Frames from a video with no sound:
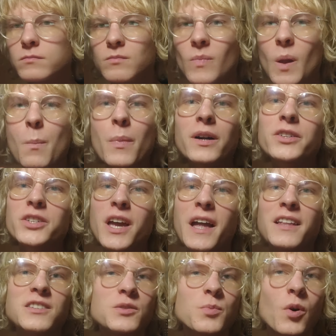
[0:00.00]
much
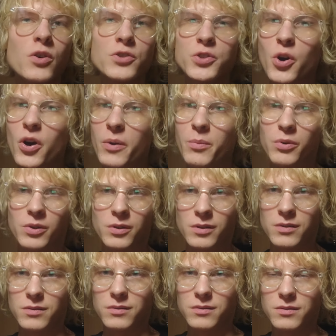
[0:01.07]
enjoyable.
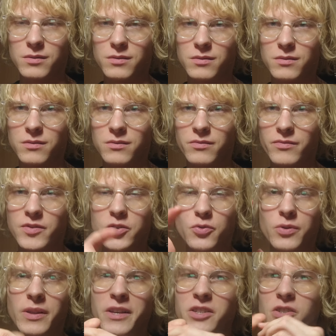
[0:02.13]
This
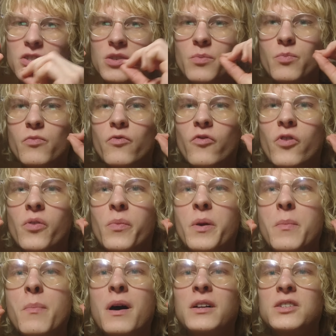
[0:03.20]
relationship will be
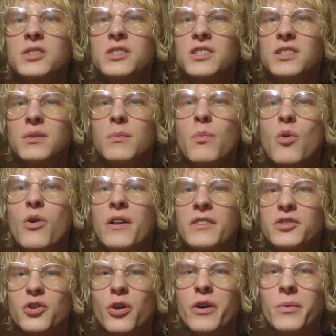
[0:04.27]
much more
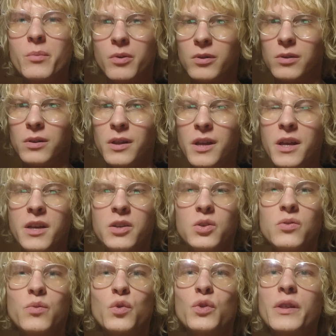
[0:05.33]
enjoyable. You
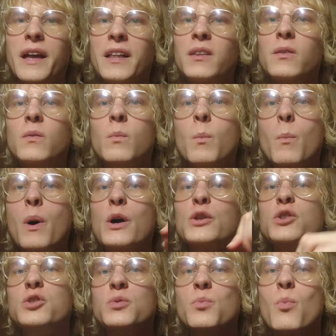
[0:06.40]
will get
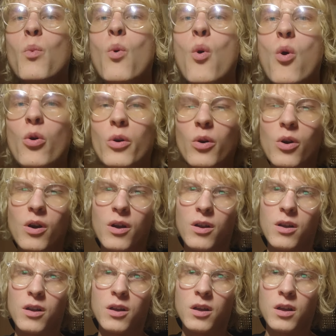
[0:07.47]
much more
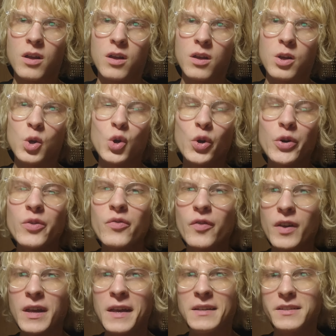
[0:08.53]
good
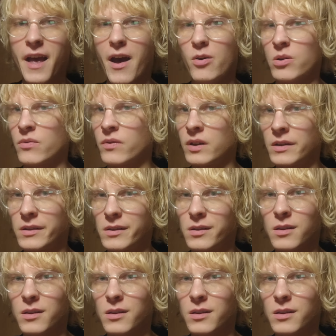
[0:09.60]
things out of it,